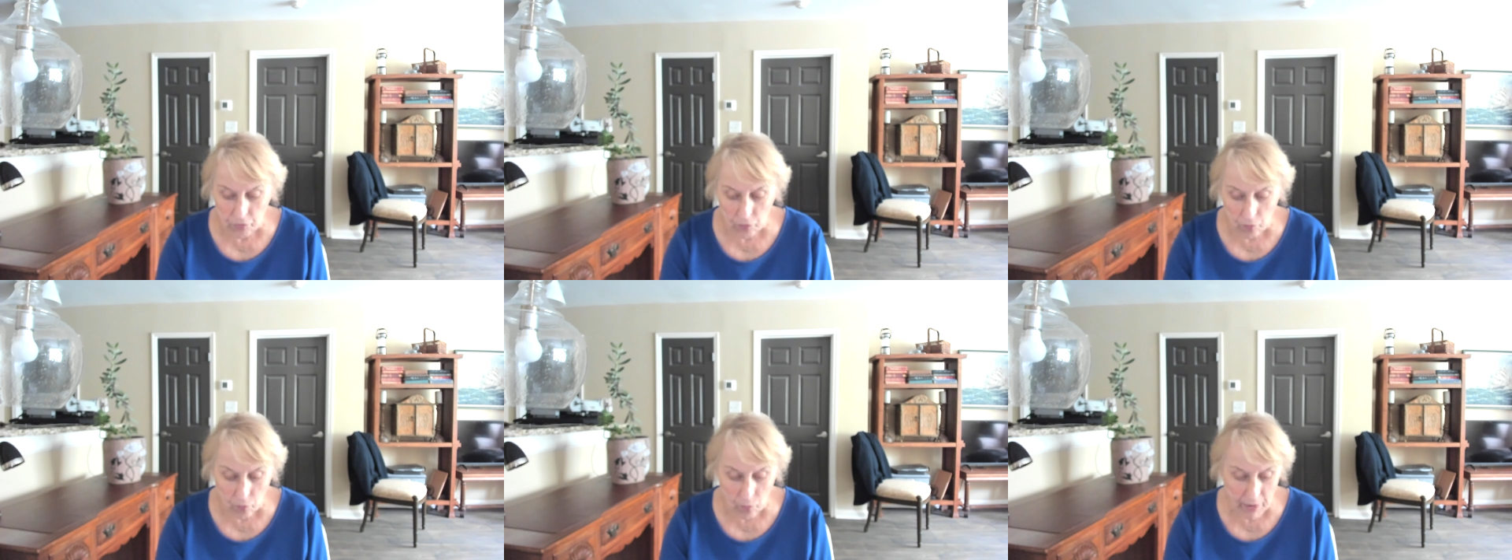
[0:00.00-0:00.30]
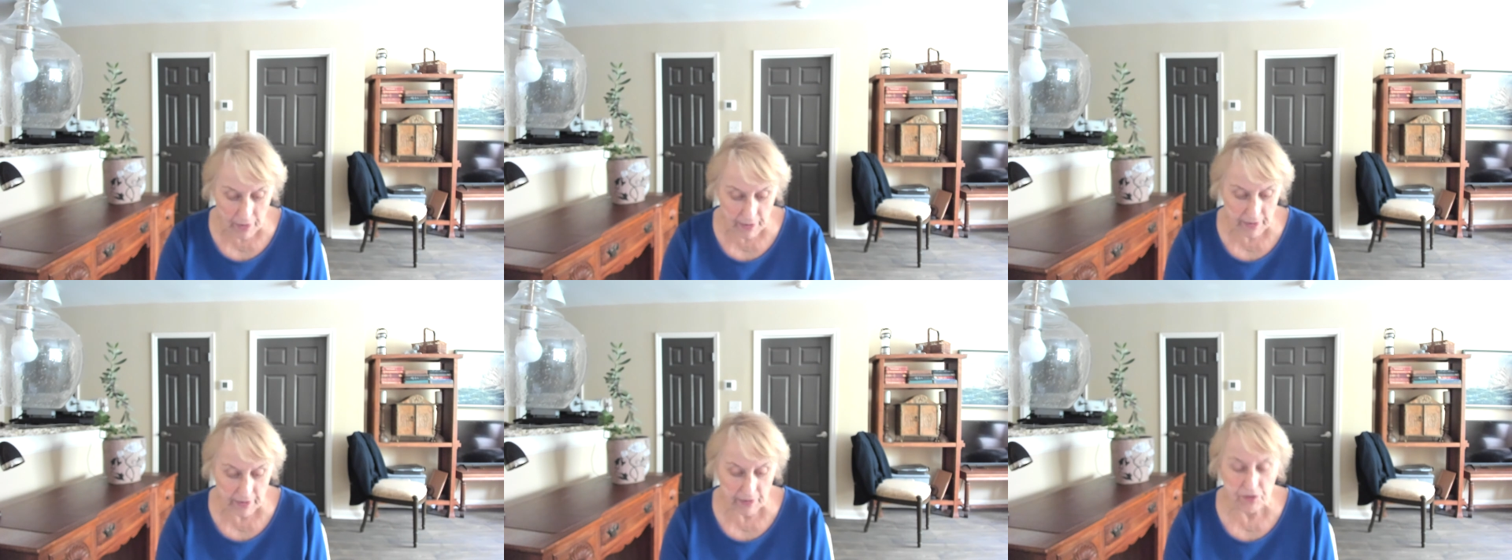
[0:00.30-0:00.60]

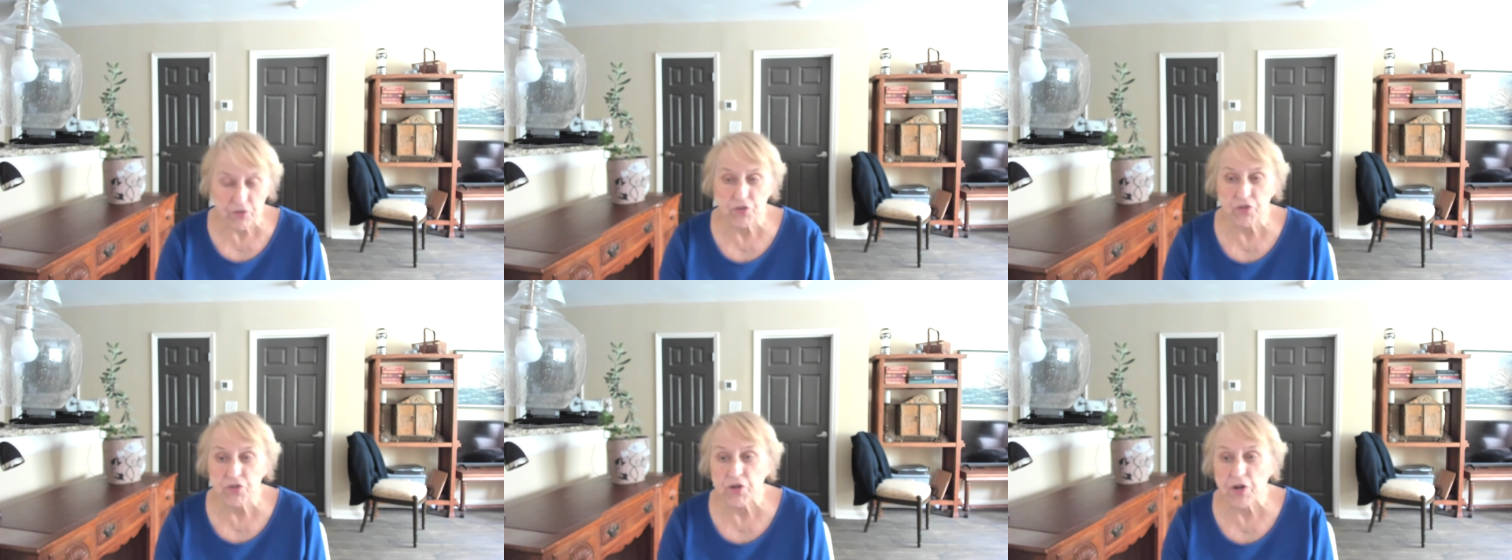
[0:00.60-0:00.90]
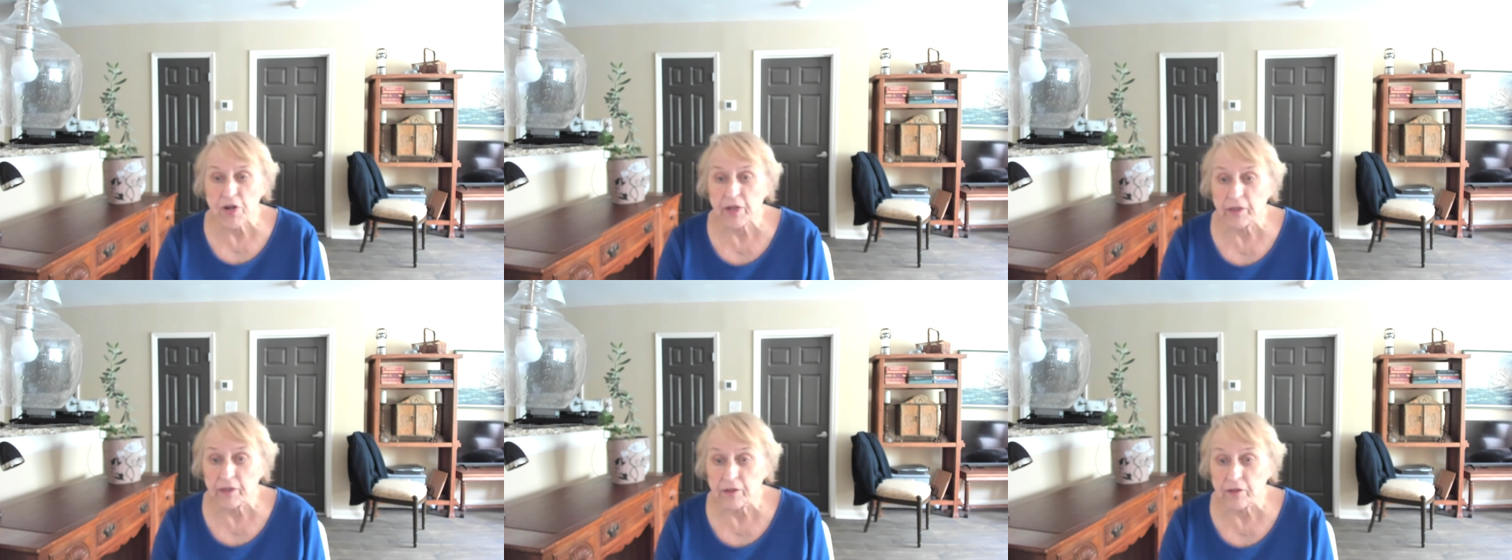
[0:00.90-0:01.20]
await
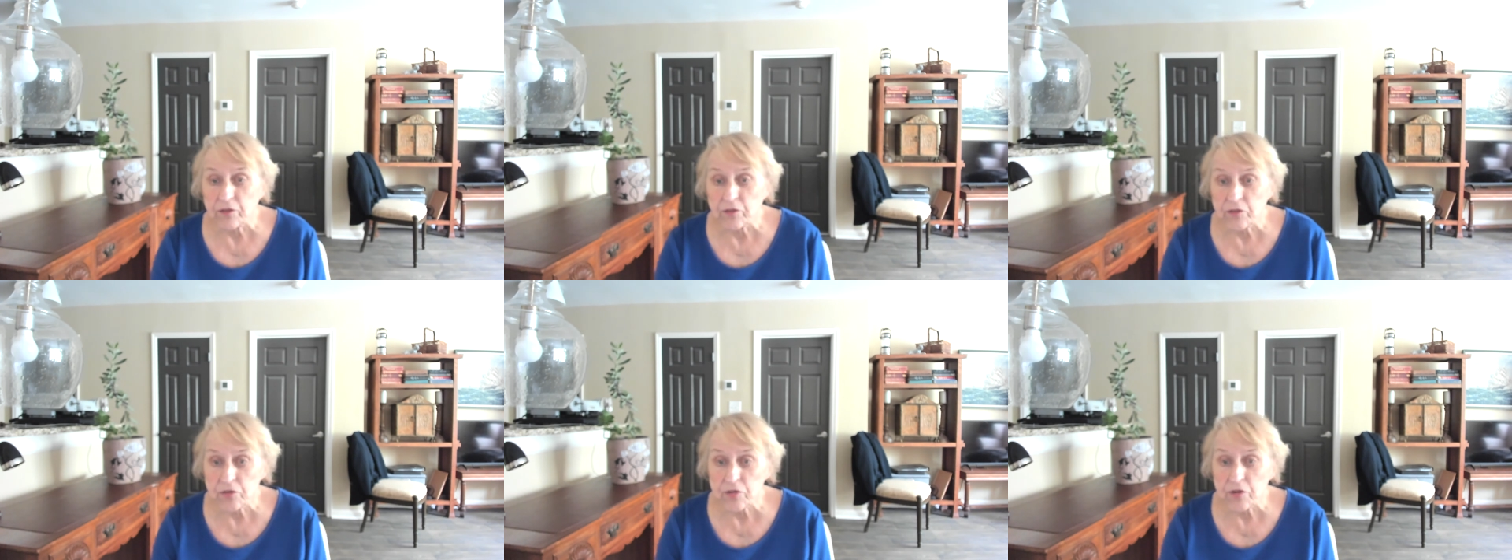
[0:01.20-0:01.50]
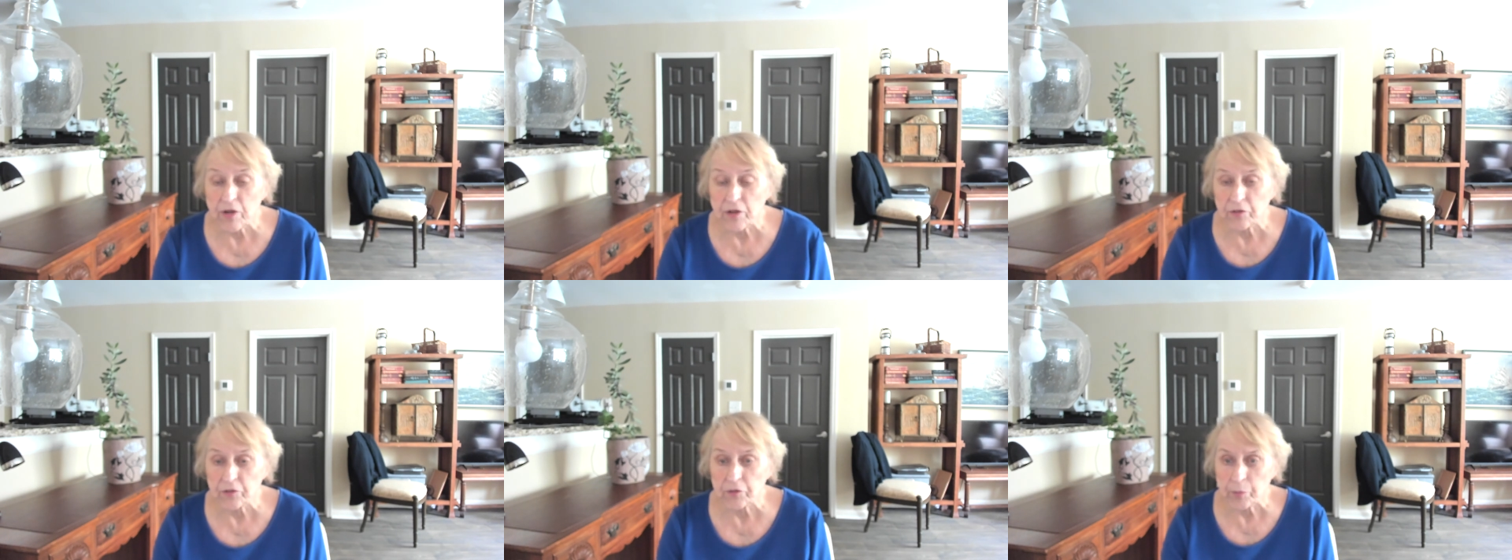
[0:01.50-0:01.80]
exchange
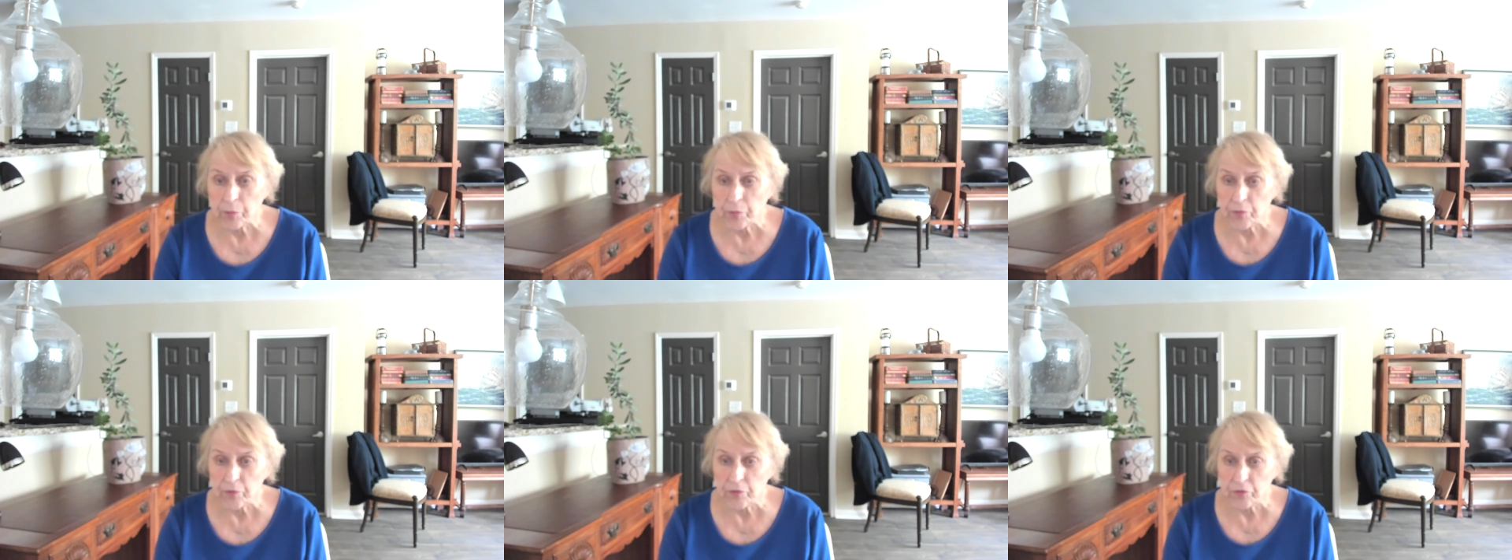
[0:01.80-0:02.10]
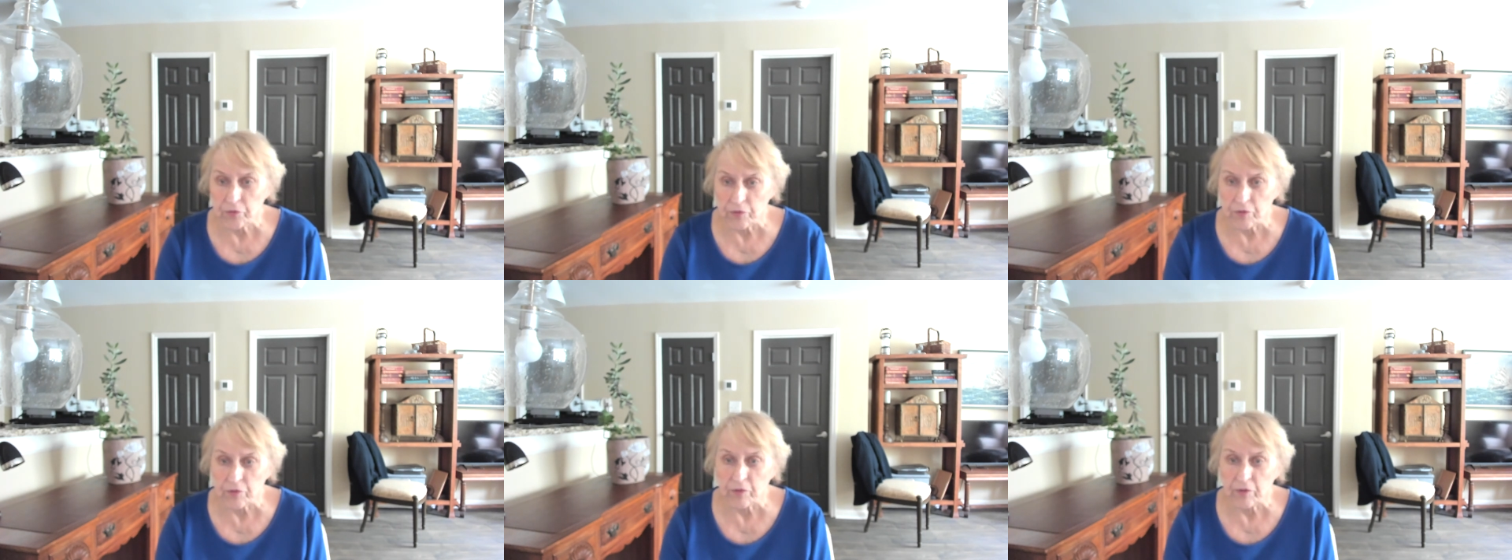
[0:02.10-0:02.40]
as a
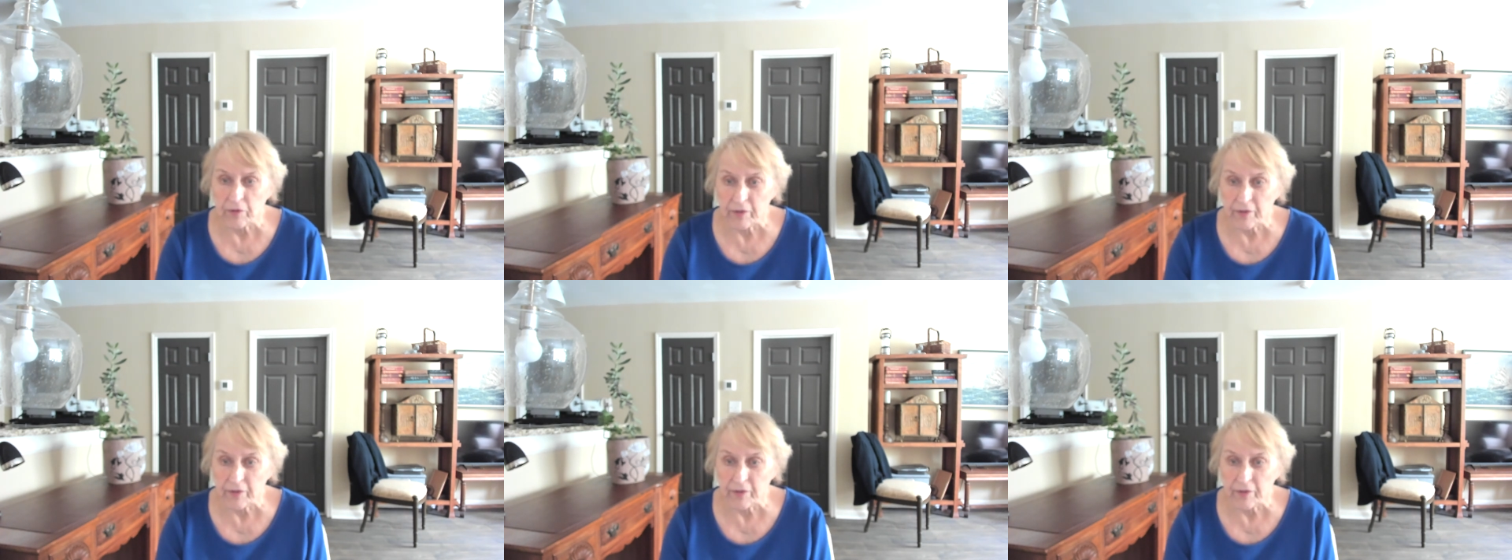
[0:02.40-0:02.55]
prisoner,